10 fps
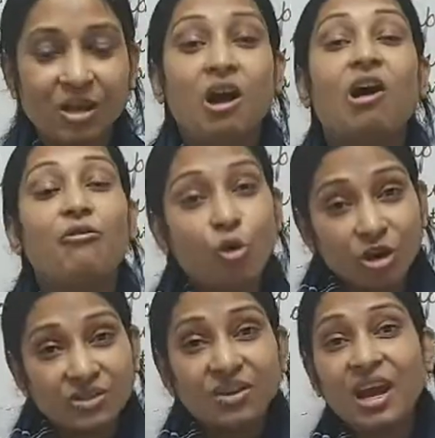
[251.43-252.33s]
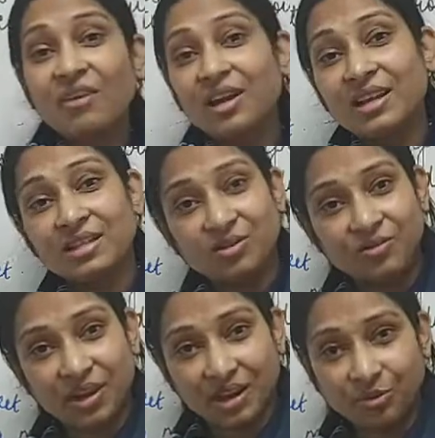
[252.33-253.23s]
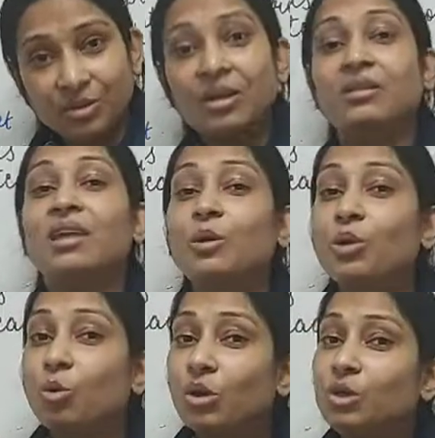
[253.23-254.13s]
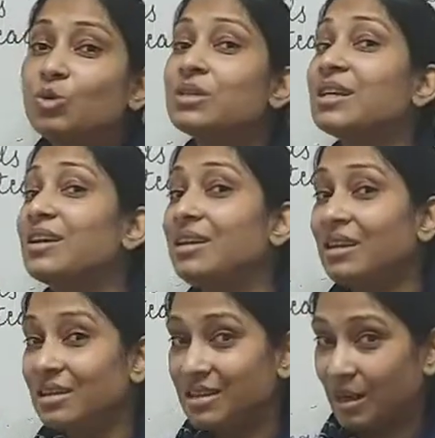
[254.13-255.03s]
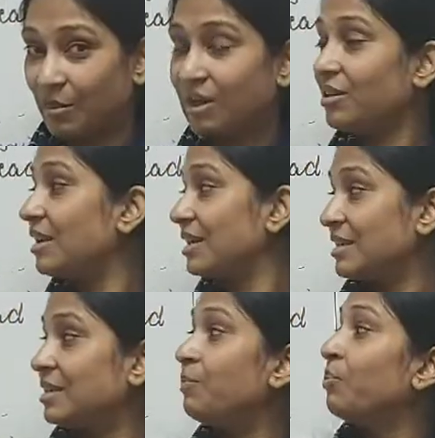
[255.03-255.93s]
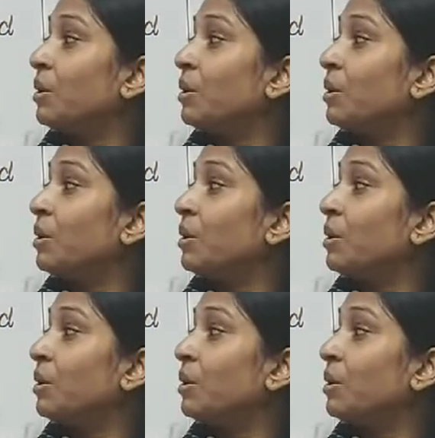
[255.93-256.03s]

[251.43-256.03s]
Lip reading: Of course, we have kinds of noun that we are going to study in some other lesson,